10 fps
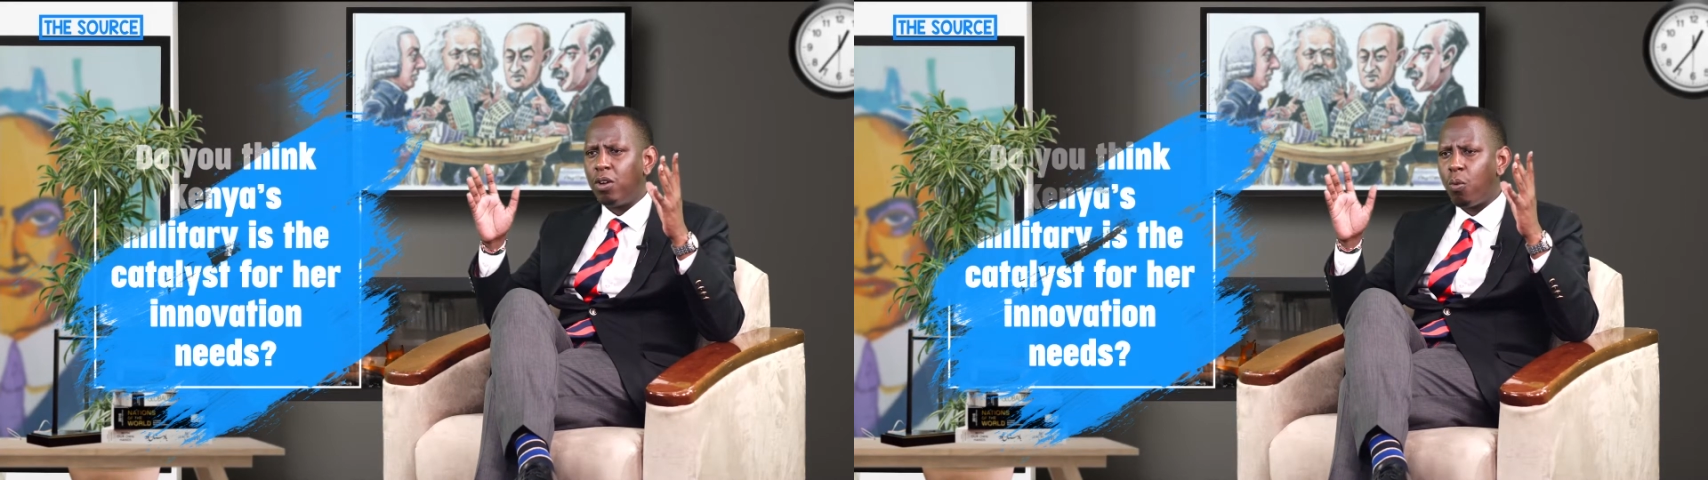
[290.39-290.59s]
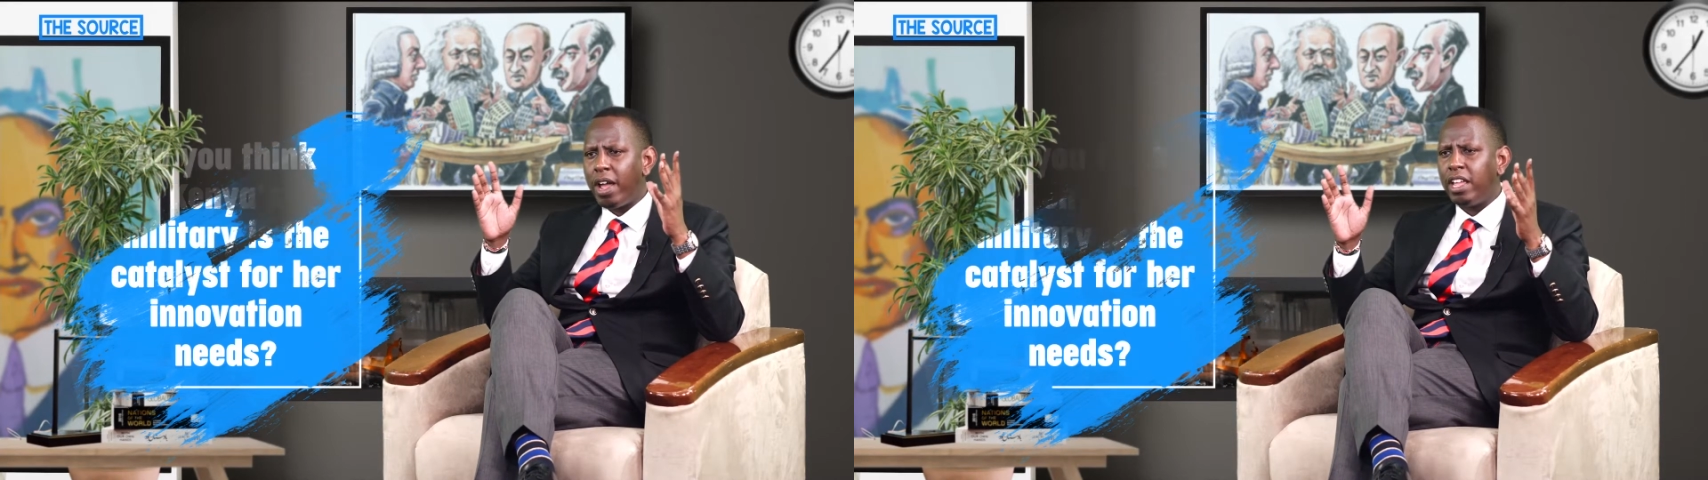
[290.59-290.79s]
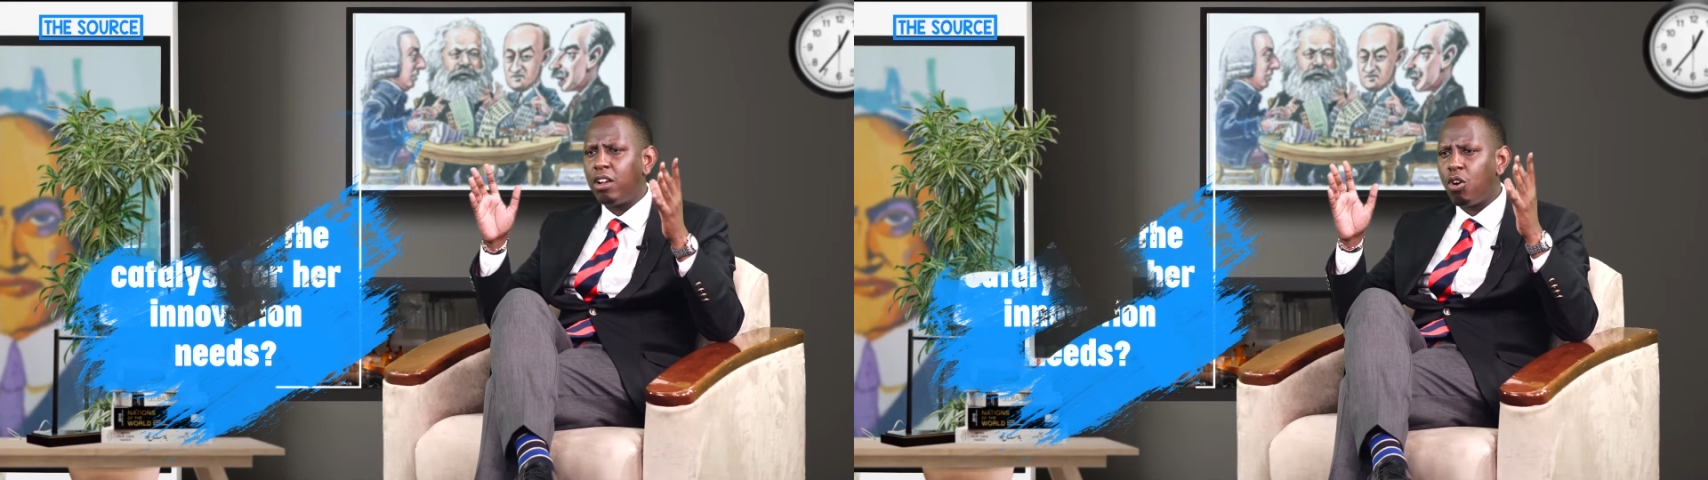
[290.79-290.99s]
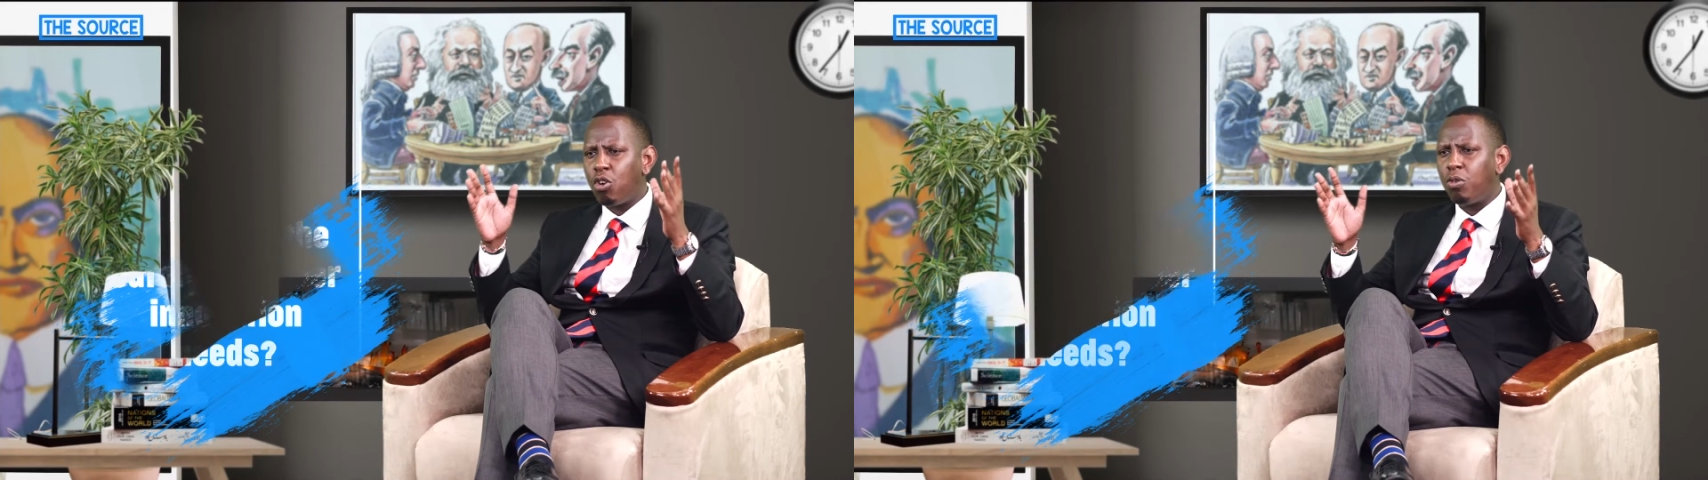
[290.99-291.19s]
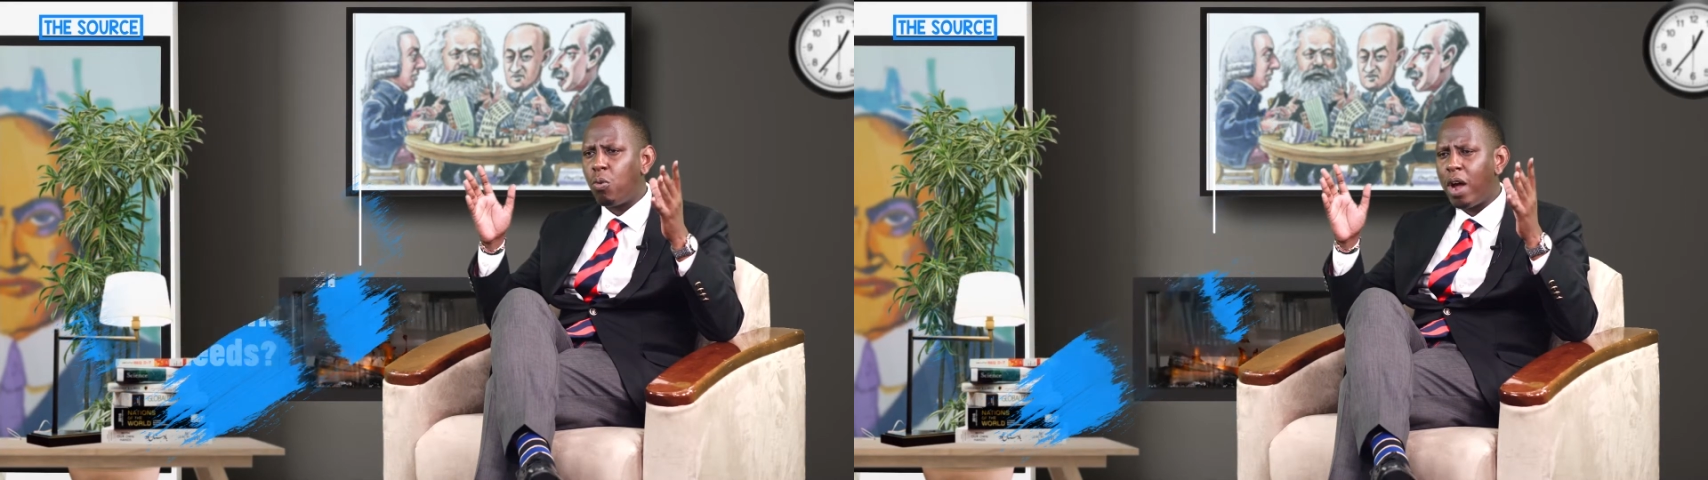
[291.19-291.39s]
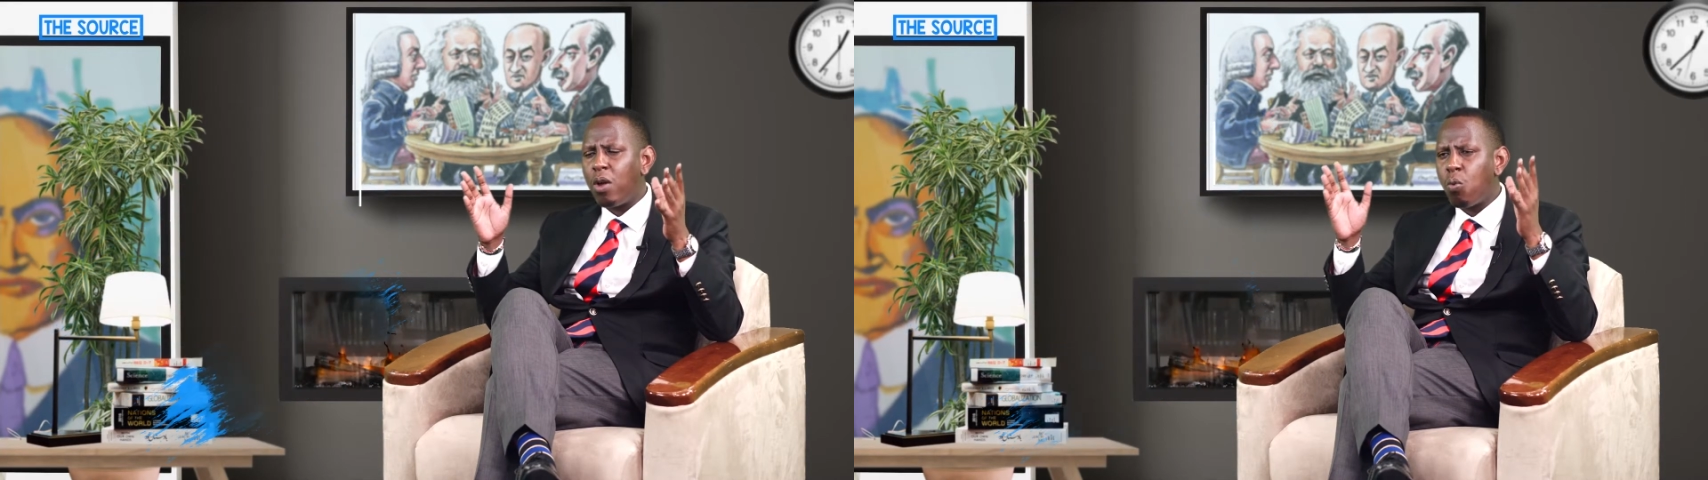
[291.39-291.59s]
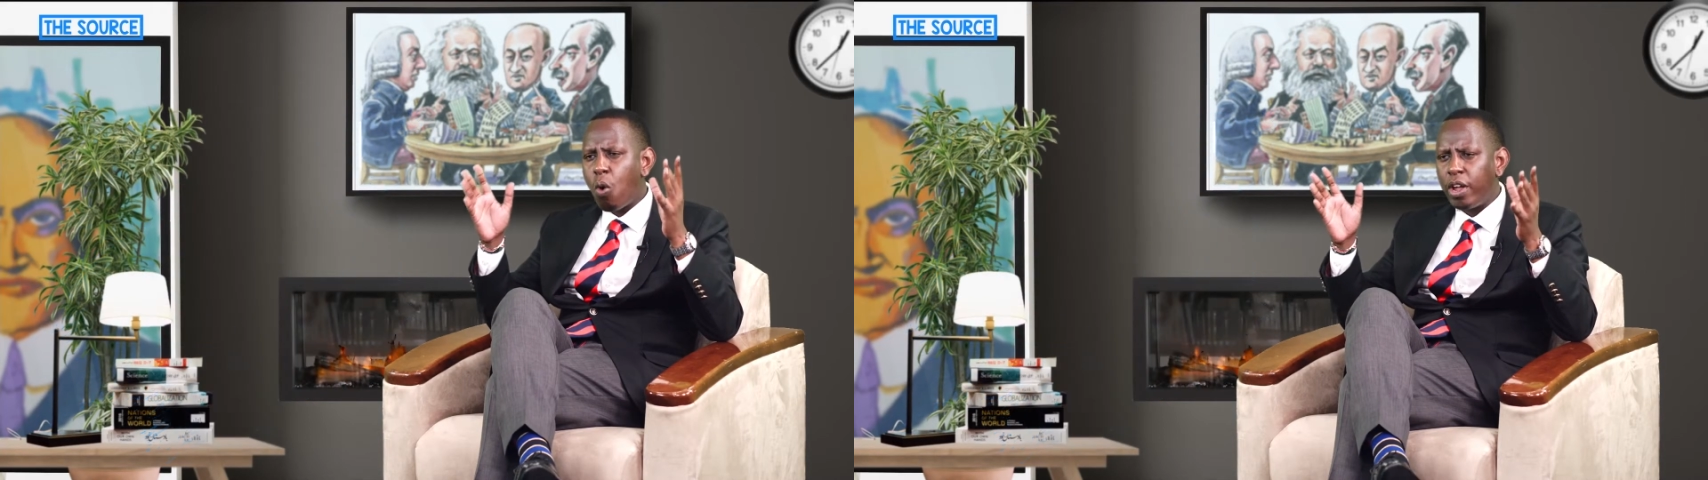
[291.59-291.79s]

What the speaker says: war